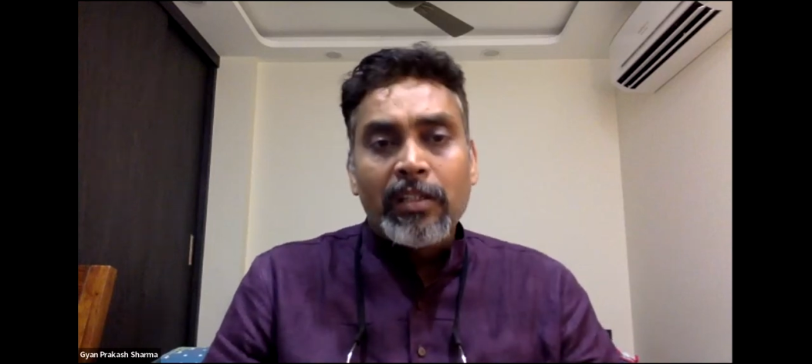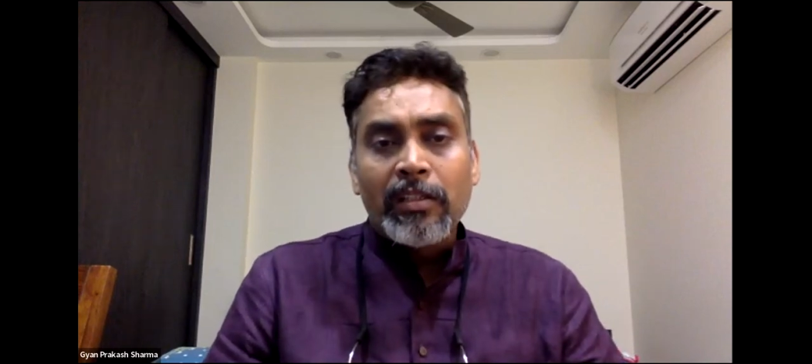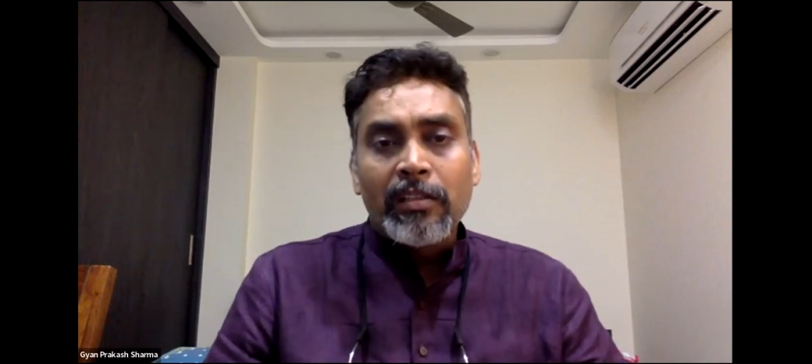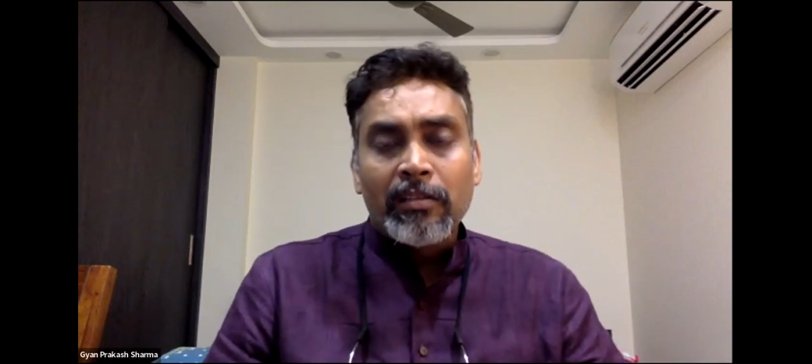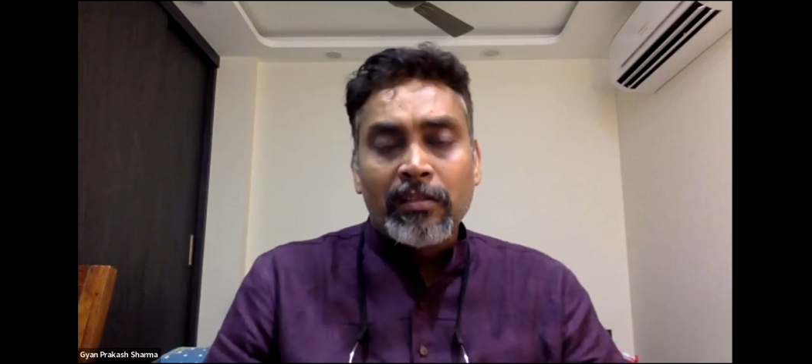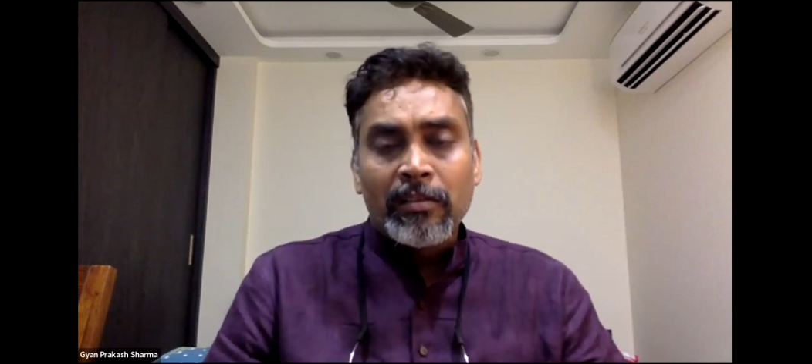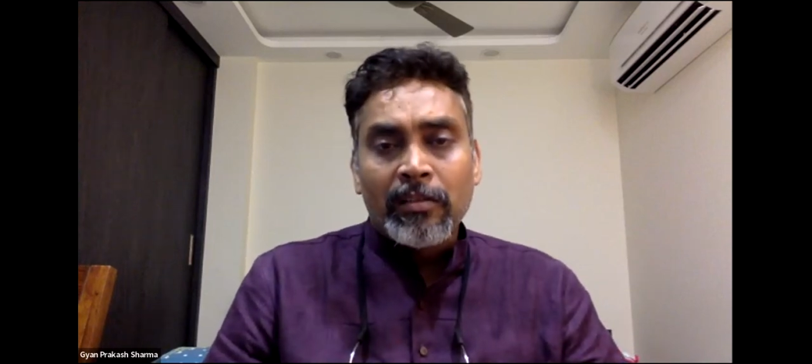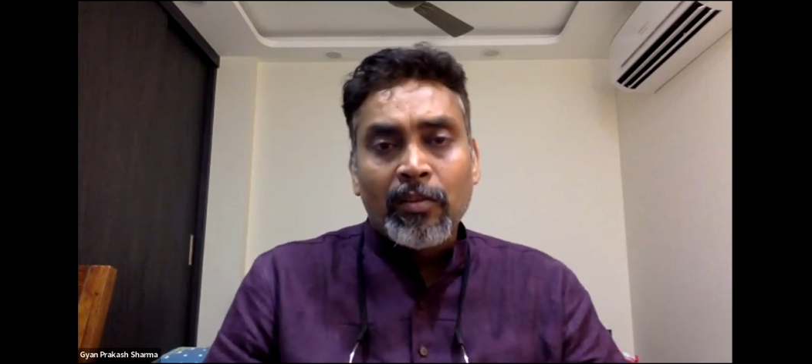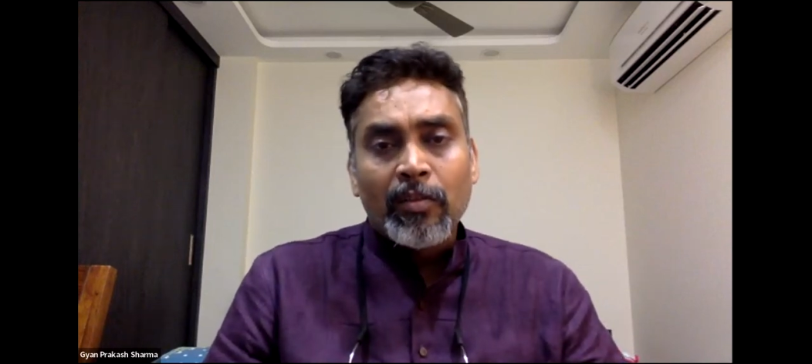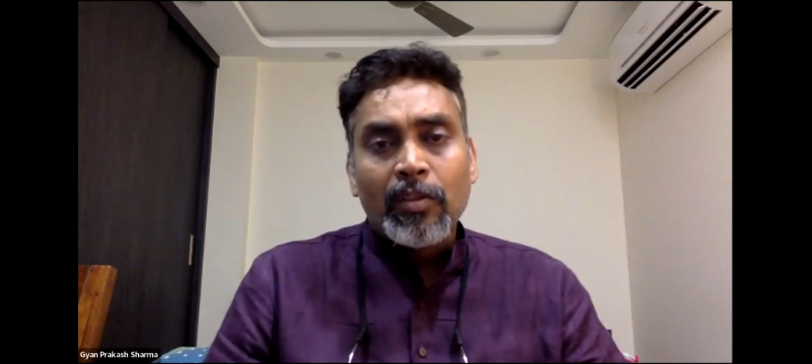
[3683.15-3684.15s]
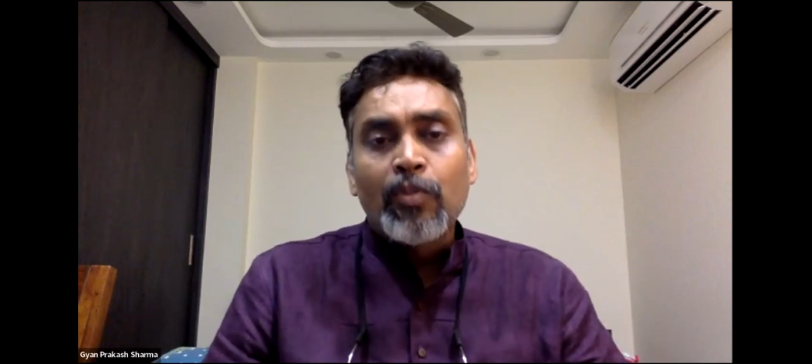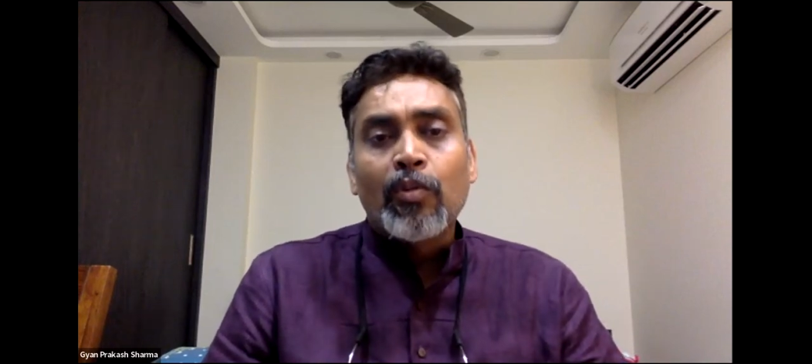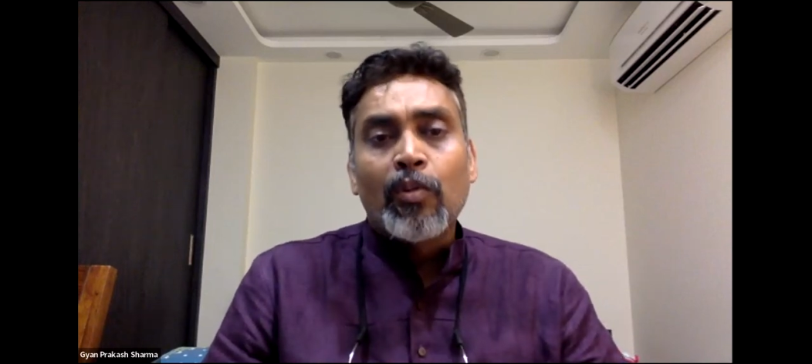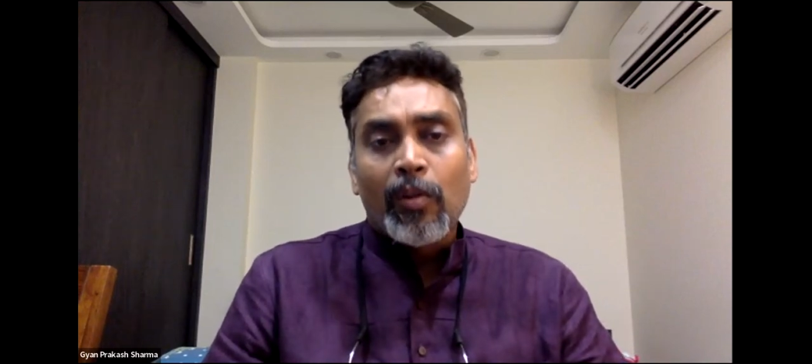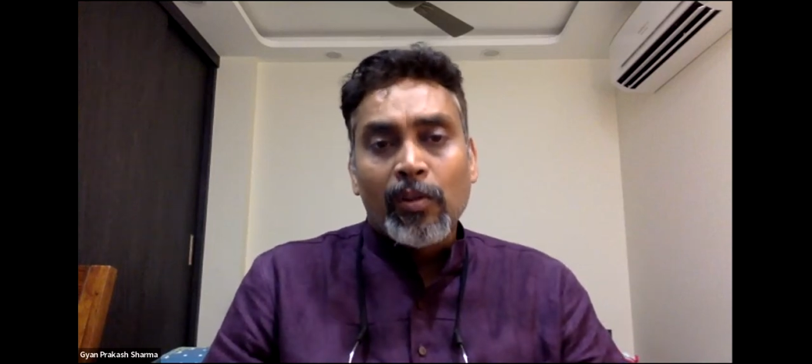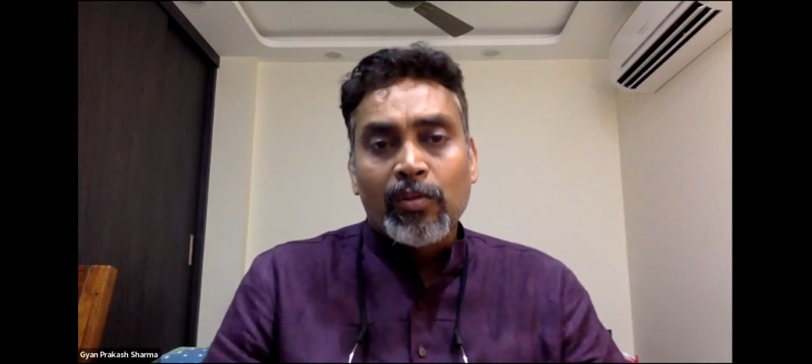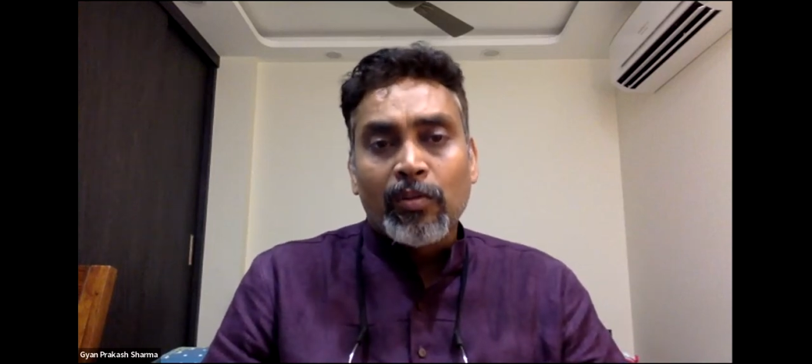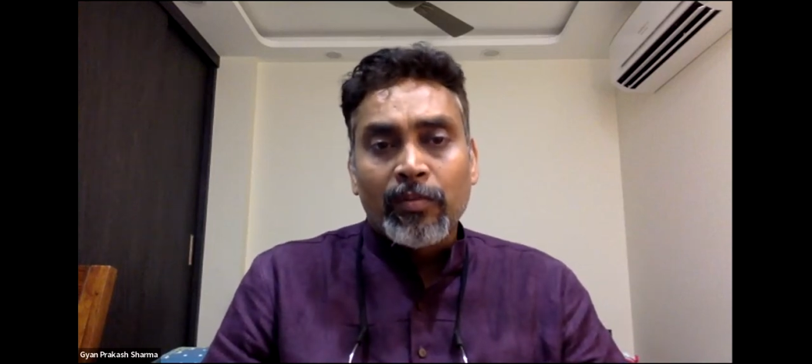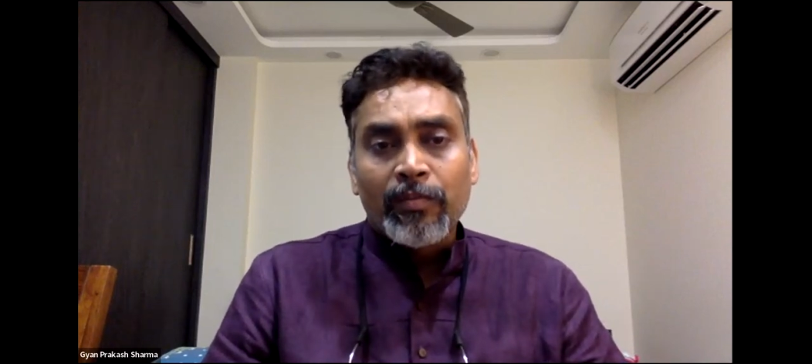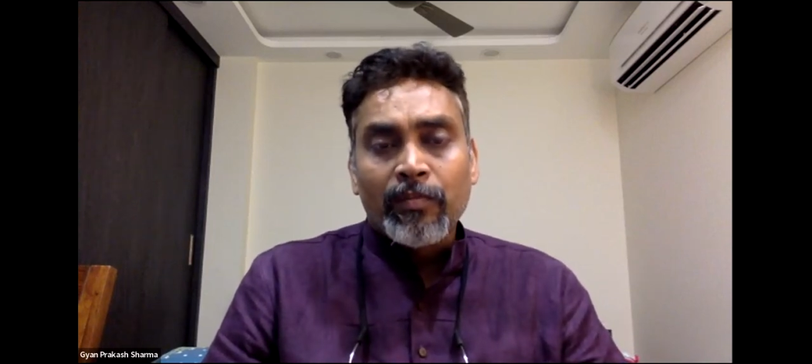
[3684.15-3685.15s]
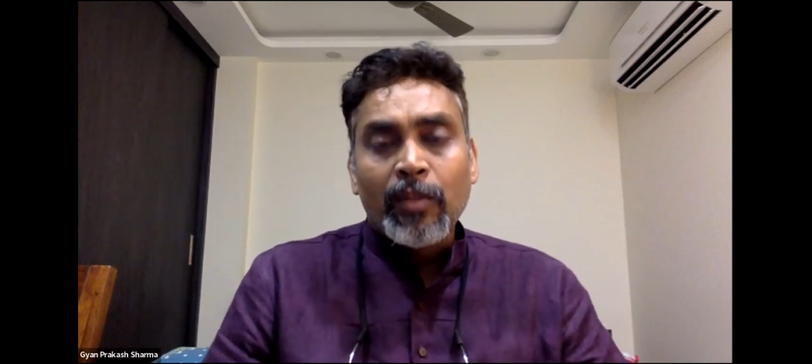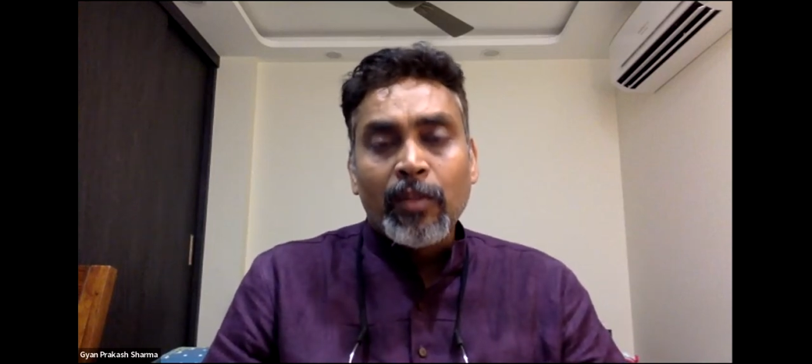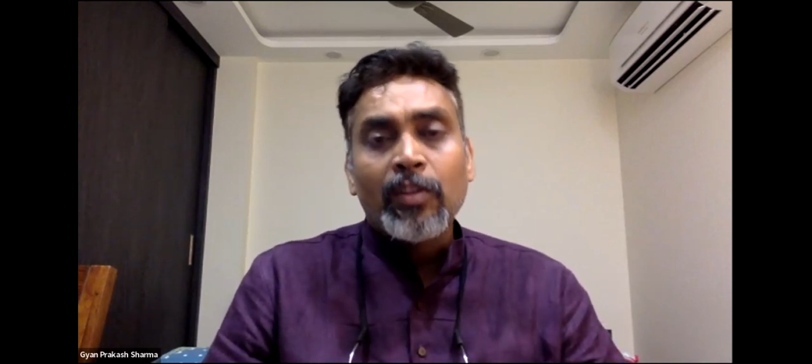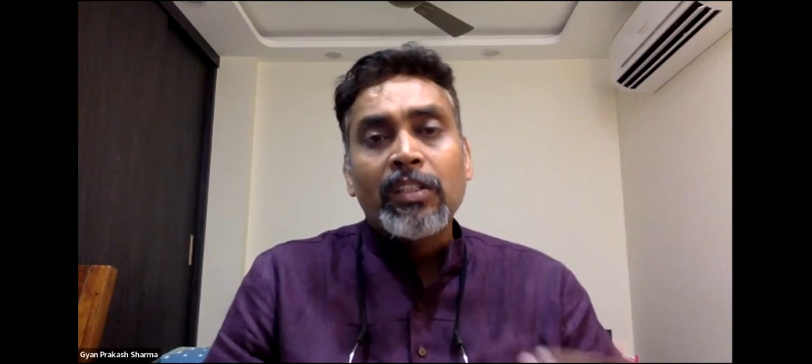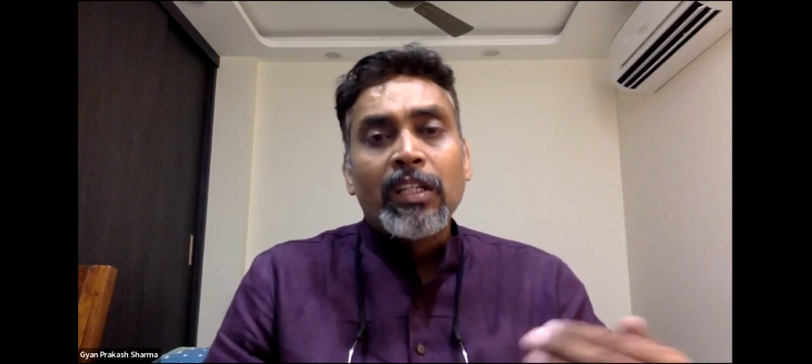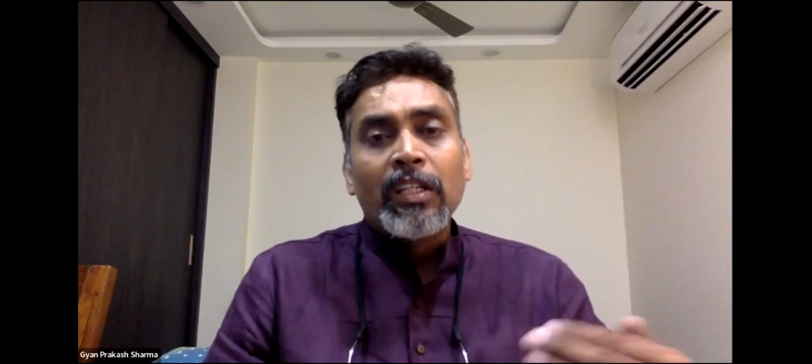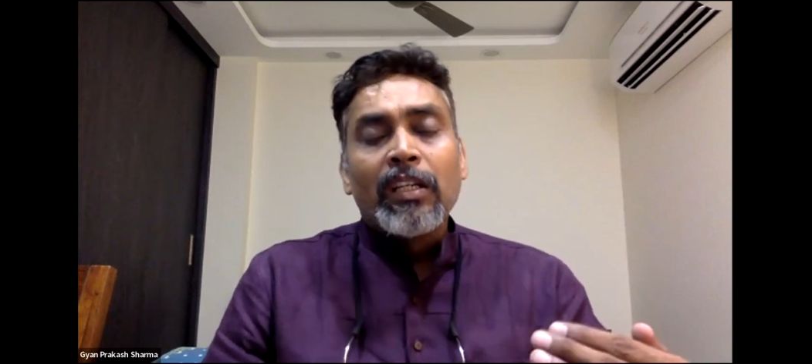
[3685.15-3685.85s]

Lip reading: control also, because